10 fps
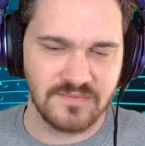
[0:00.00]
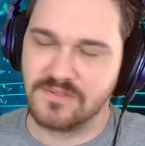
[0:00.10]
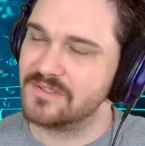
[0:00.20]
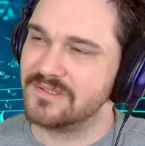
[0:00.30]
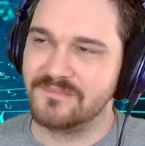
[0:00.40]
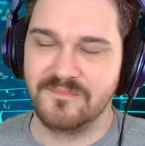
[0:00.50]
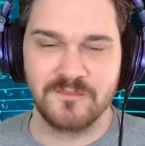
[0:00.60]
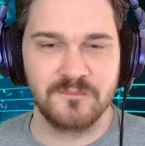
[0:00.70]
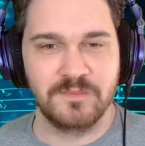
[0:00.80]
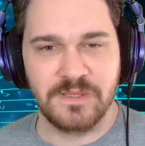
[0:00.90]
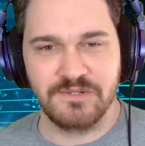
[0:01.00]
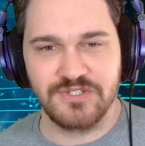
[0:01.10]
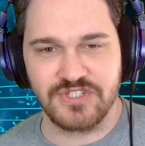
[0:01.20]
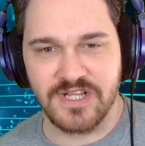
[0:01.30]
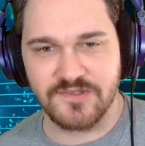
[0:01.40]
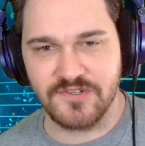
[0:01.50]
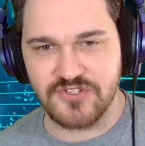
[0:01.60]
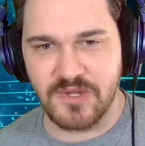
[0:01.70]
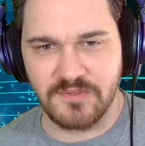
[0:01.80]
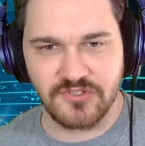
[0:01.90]
Oh, buried's not the
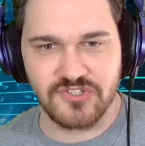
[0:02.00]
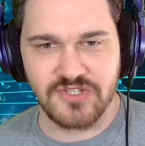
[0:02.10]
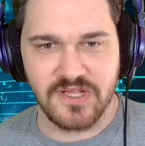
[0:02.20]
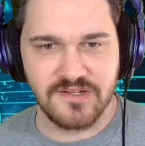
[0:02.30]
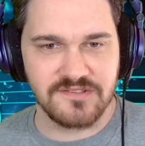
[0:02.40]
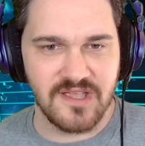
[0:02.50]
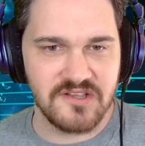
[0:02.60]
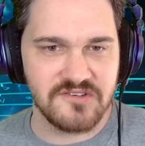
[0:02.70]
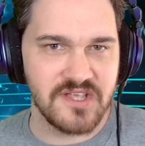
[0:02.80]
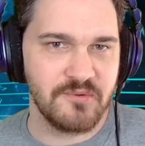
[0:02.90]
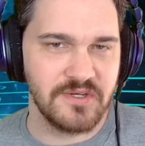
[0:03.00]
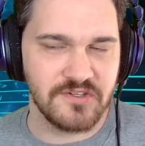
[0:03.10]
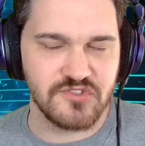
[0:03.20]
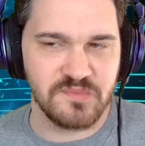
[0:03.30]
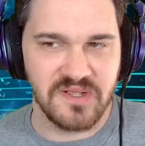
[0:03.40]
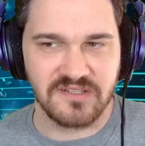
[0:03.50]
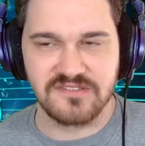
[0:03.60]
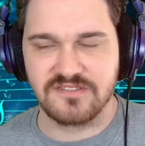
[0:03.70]
time. They're just not as loud as I would expect.